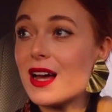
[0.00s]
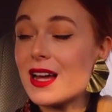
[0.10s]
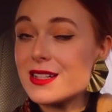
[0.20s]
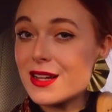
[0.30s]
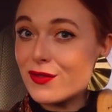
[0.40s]

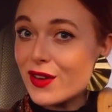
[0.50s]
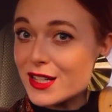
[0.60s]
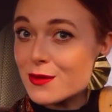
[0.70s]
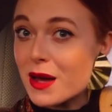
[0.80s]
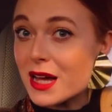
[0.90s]
and a
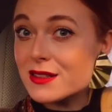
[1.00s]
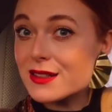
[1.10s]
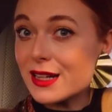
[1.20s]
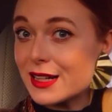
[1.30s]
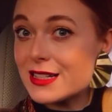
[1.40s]
face
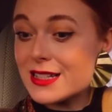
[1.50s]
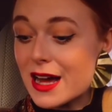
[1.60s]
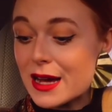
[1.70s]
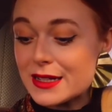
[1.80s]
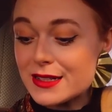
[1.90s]
mask
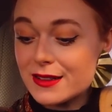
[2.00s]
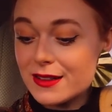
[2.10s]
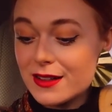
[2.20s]
inside.